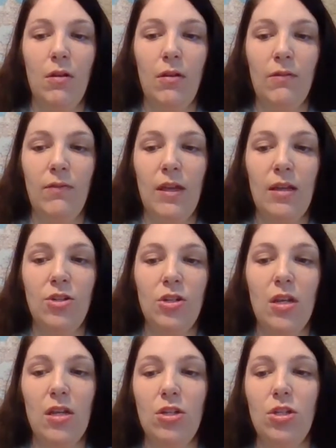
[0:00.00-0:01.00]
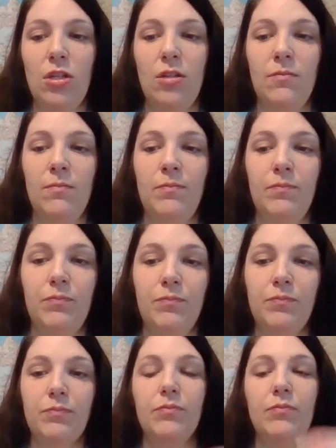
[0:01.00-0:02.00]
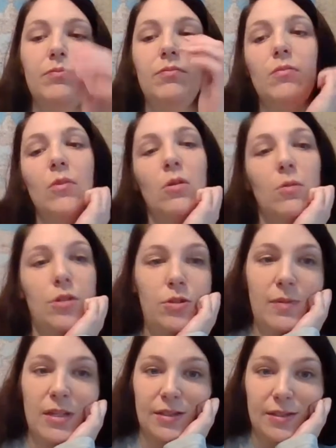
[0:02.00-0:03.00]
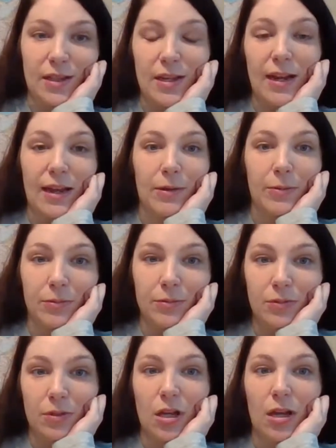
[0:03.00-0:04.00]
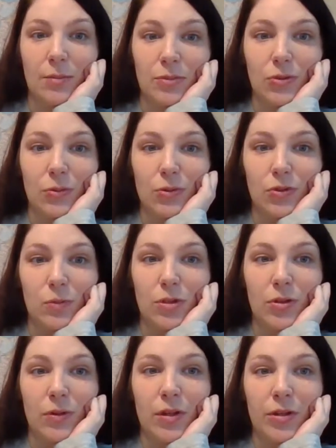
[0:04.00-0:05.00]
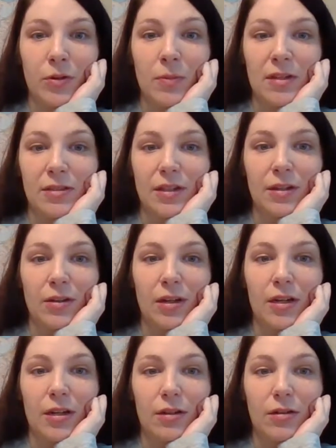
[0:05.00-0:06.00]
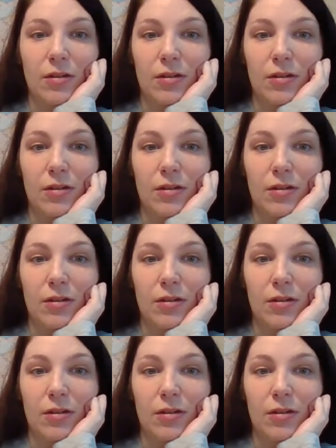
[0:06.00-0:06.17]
of Education, which means that now schools would no longer be segregated.